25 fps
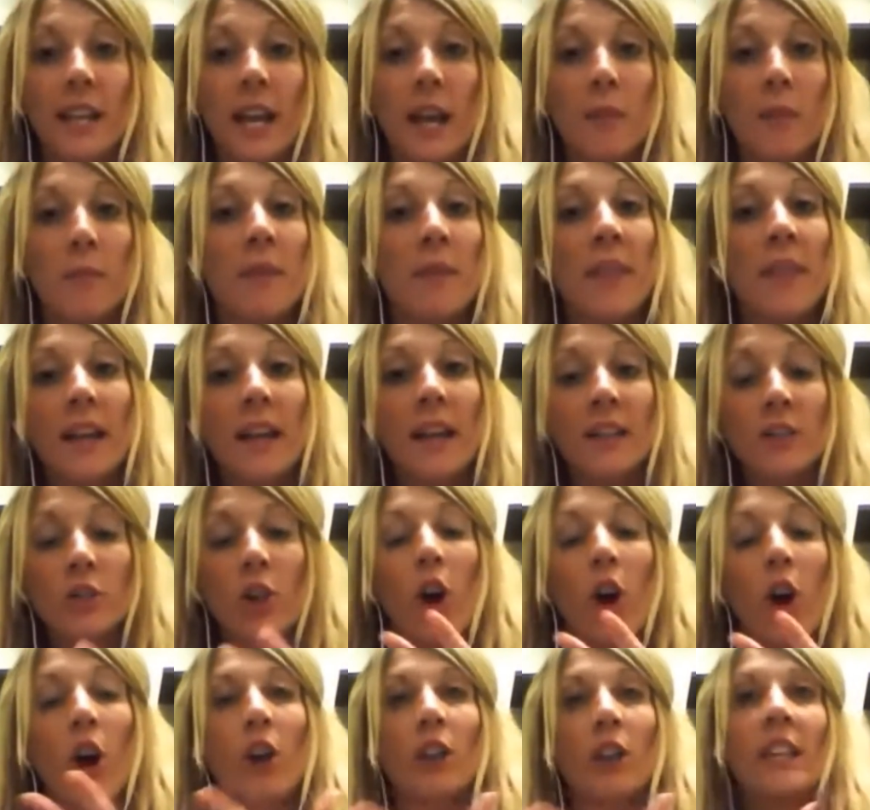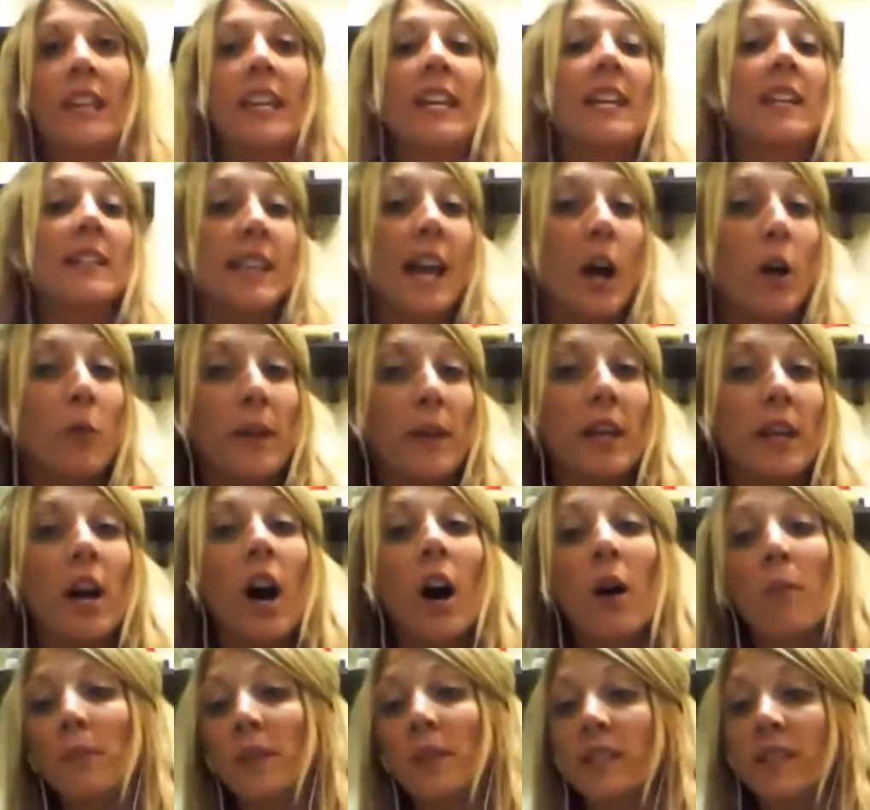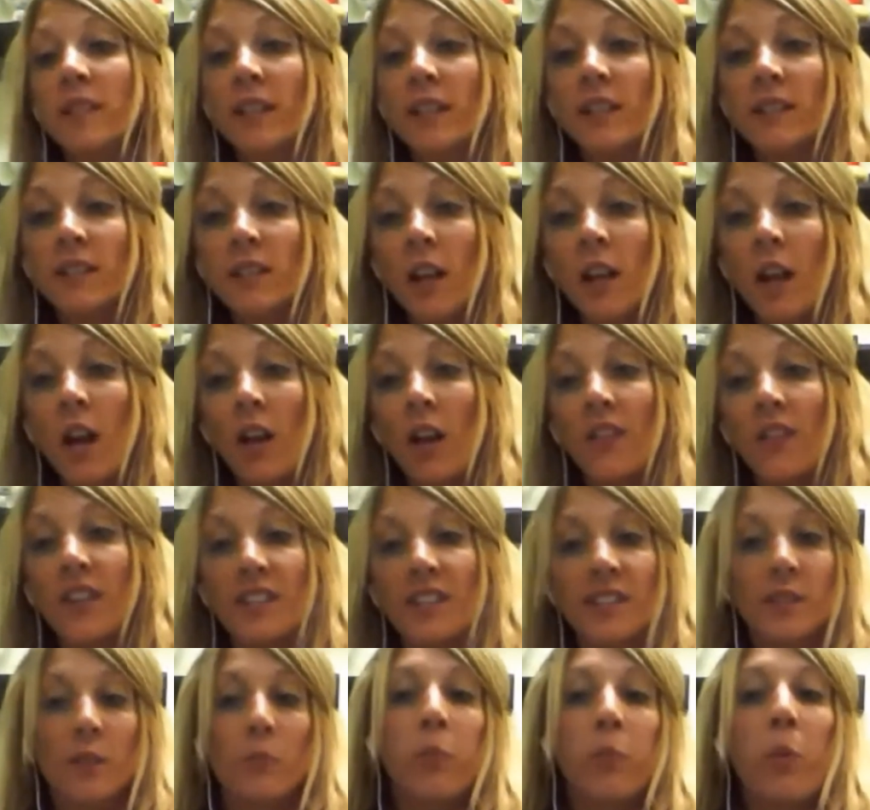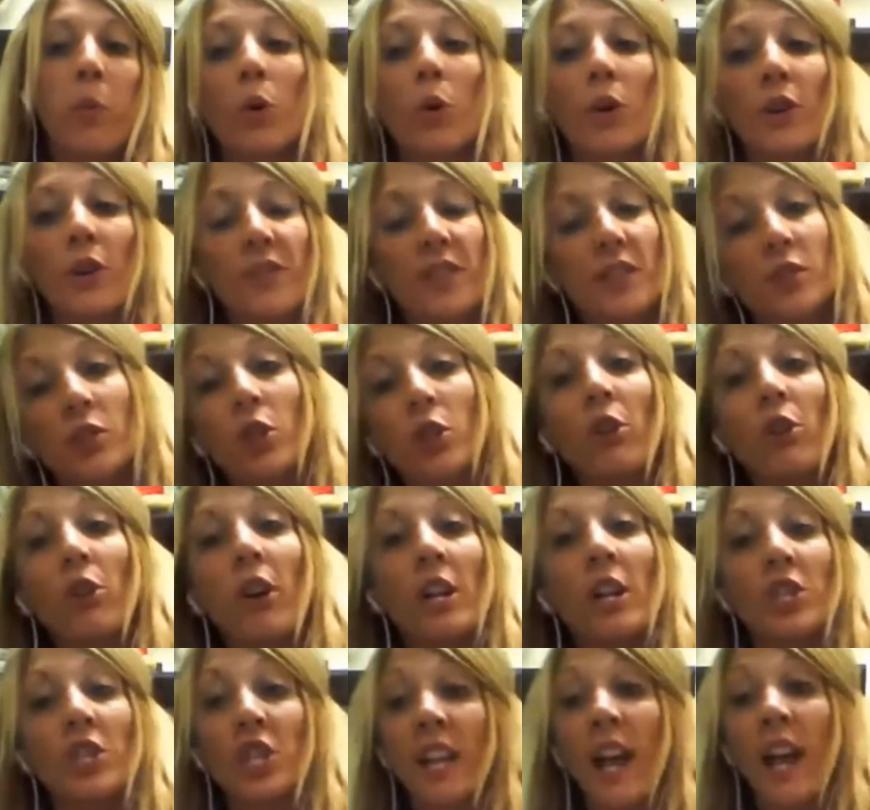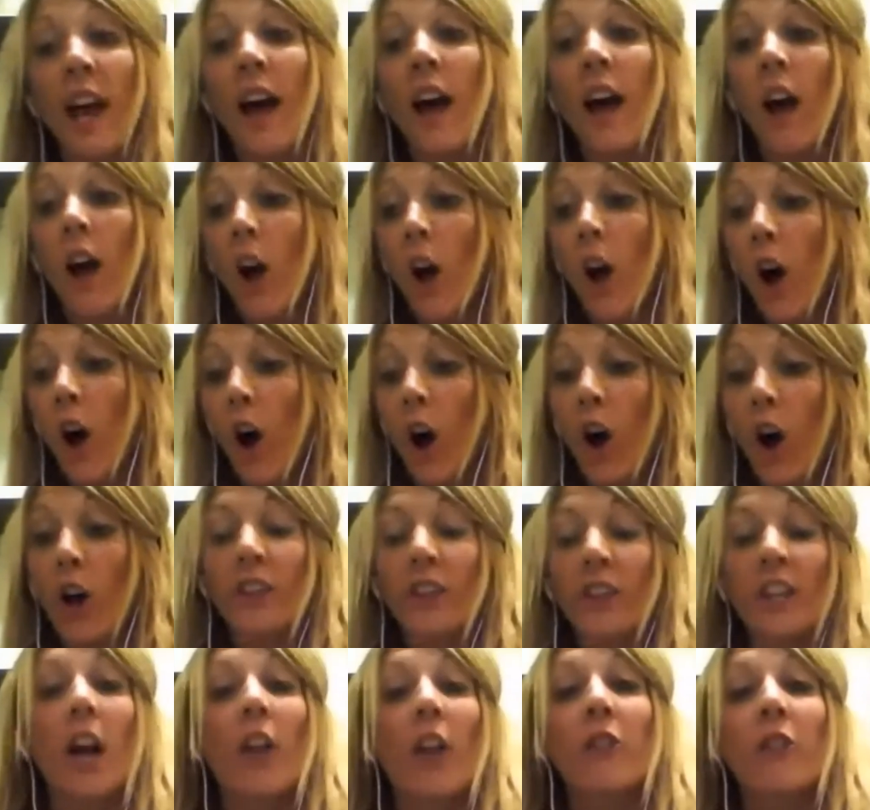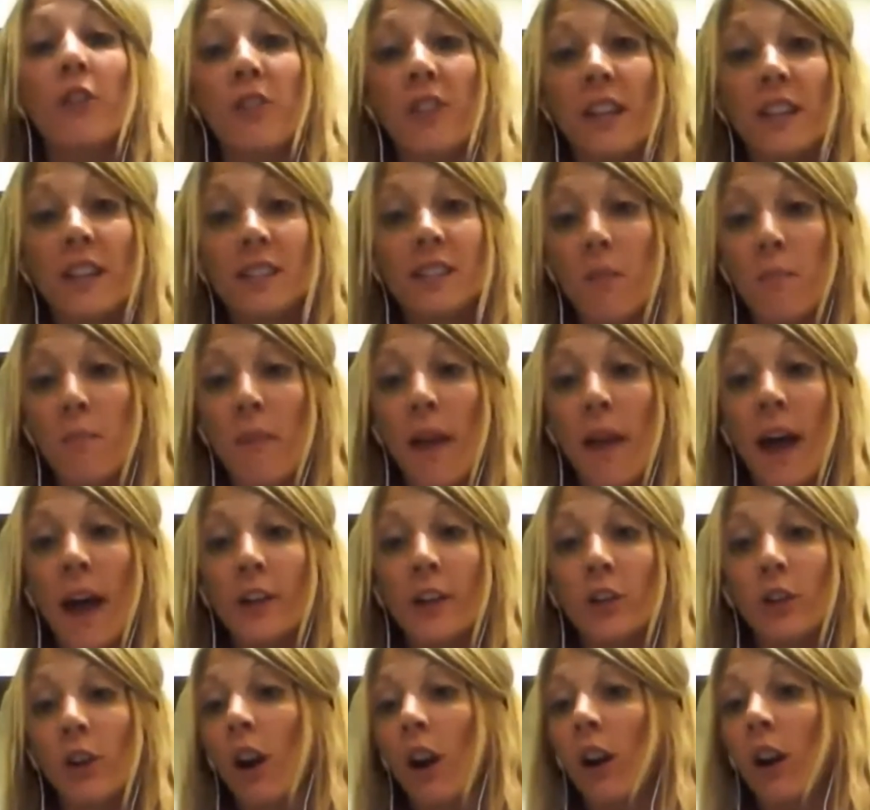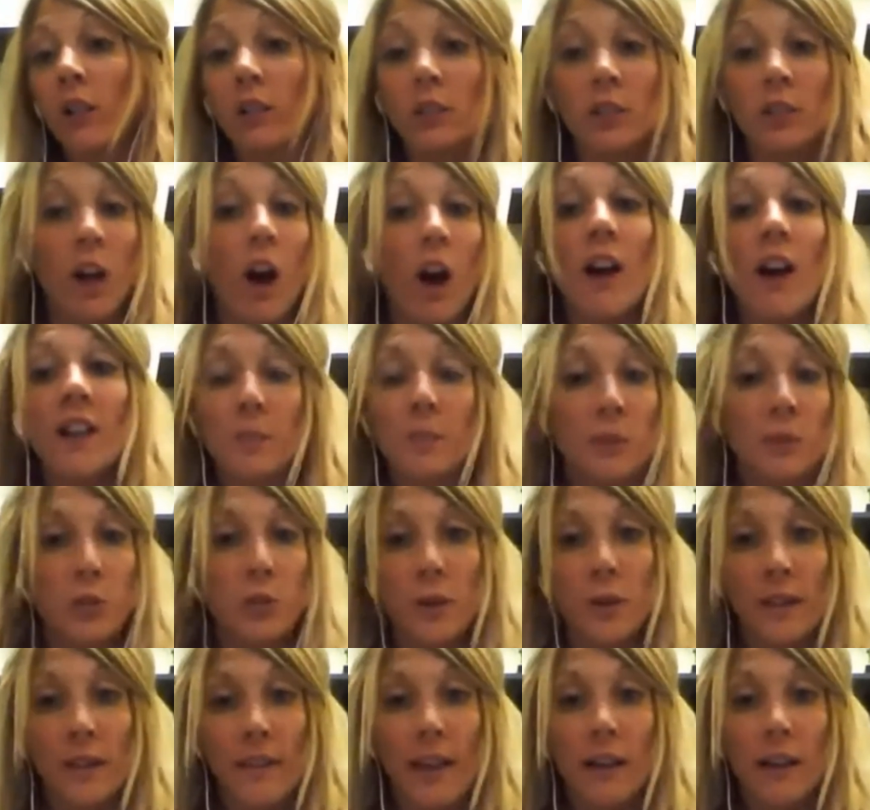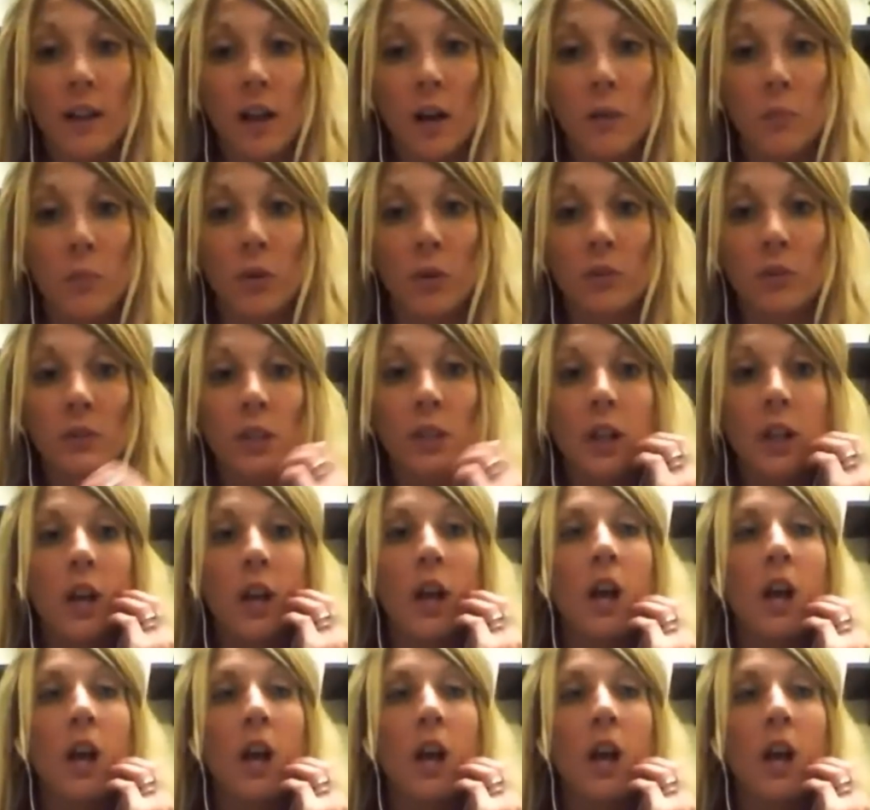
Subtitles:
to him. And that's all he has now become, is this support, this crutch, and all the other things that matter are lost between that couple.